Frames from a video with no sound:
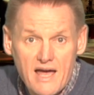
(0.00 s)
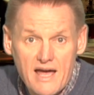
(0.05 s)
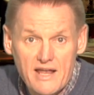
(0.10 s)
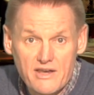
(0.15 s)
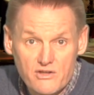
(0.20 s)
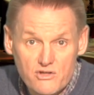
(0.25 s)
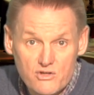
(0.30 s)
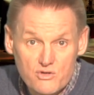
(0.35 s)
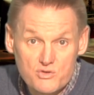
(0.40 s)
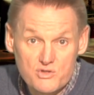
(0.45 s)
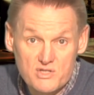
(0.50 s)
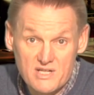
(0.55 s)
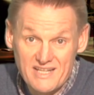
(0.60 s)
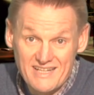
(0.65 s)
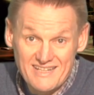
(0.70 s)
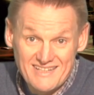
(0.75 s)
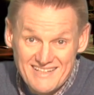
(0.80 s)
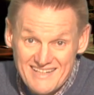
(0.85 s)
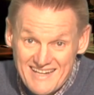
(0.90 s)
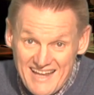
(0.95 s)
and
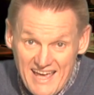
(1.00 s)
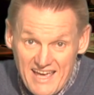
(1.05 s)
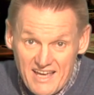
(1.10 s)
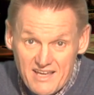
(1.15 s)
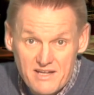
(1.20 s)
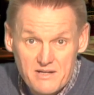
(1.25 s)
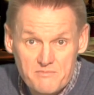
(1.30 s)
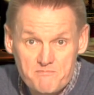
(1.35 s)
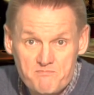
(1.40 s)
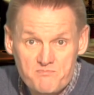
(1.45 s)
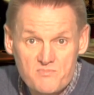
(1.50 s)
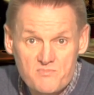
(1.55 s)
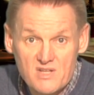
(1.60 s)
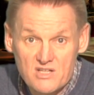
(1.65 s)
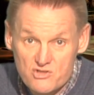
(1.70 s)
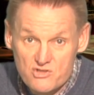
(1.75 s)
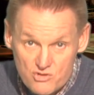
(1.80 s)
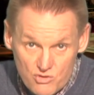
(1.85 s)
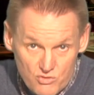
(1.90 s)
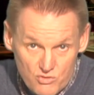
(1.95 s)
usually in the neck,
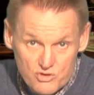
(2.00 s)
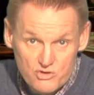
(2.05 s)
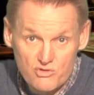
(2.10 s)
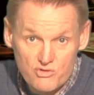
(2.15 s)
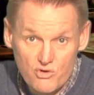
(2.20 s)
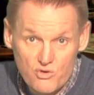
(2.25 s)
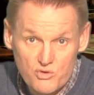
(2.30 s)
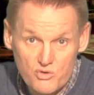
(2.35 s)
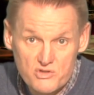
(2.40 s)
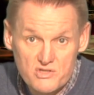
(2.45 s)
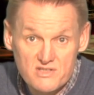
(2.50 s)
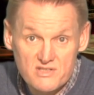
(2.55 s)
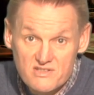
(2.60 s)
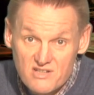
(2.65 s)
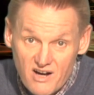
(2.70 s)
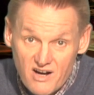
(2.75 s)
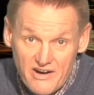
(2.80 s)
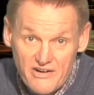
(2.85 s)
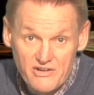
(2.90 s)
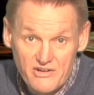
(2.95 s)
sore throat,
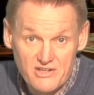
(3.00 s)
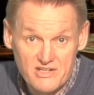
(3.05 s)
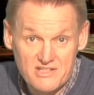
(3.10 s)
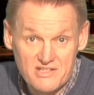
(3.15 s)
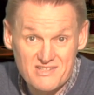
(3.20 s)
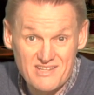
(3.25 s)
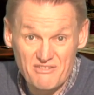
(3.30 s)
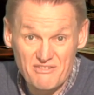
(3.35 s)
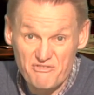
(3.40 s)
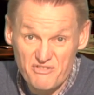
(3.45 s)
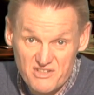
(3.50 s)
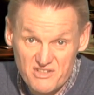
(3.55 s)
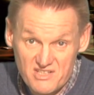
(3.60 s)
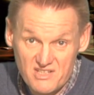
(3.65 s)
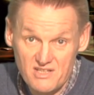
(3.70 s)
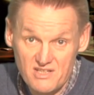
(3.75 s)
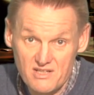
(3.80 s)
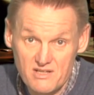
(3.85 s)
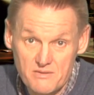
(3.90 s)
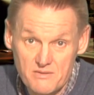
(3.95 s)
tiredness, and
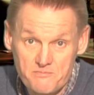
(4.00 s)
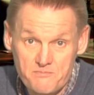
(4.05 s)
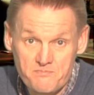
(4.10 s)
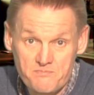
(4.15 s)
fatigue.